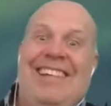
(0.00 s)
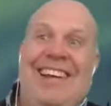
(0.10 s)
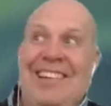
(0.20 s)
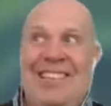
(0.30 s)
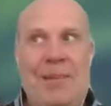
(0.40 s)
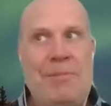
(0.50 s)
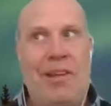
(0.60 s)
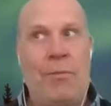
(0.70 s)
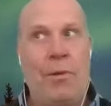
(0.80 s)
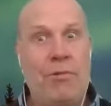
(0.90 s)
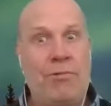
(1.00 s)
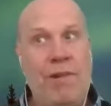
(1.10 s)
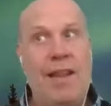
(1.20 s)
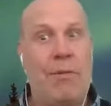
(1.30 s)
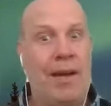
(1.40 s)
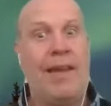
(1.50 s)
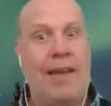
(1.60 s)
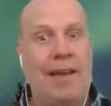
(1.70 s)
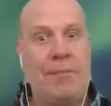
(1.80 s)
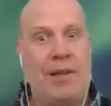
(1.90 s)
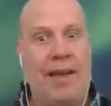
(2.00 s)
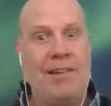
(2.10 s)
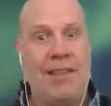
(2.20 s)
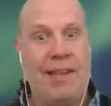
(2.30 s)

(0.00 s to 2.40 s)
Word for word: And it seems like the world's really waking up to like, actually,